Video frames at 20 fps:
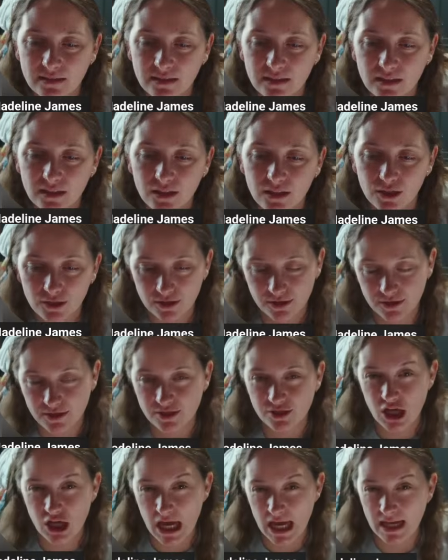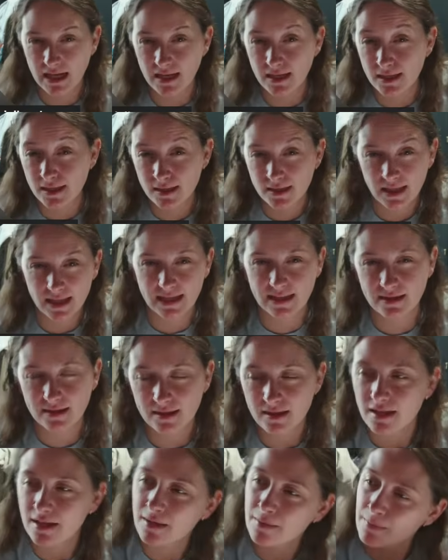Earth Jade, like,
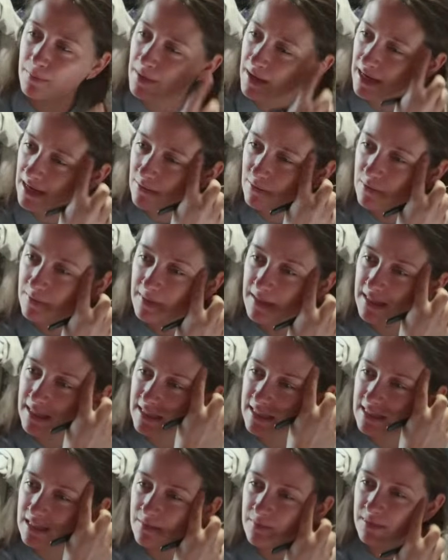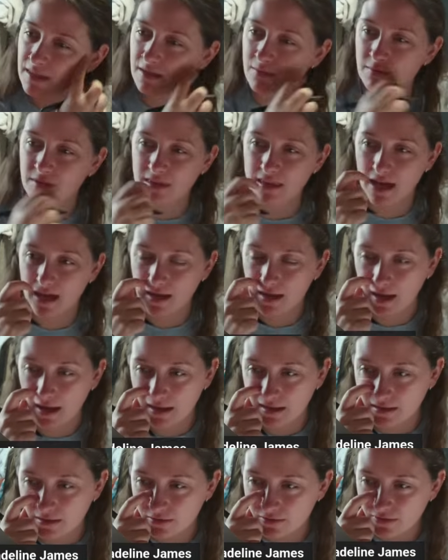but it would be like something with that
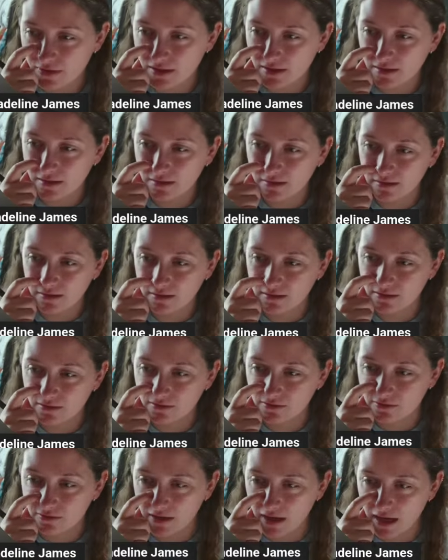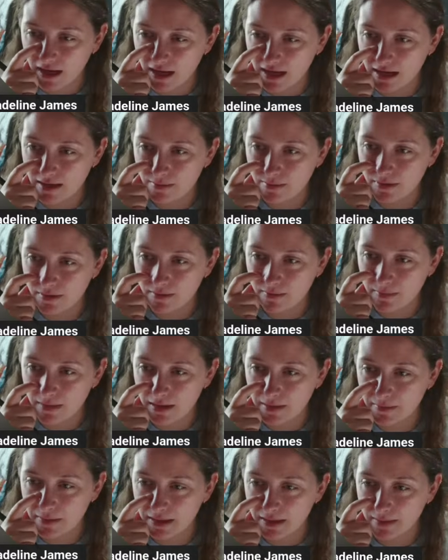kind of a vibe,
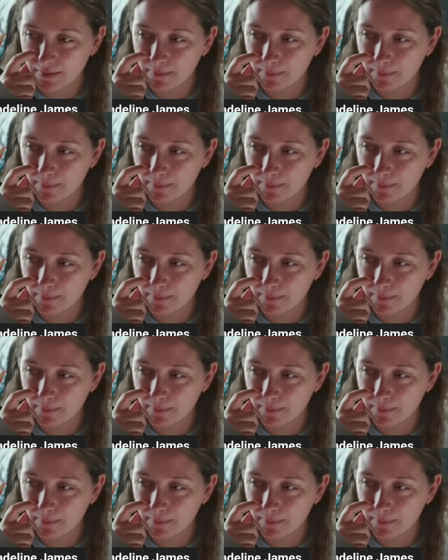maybe.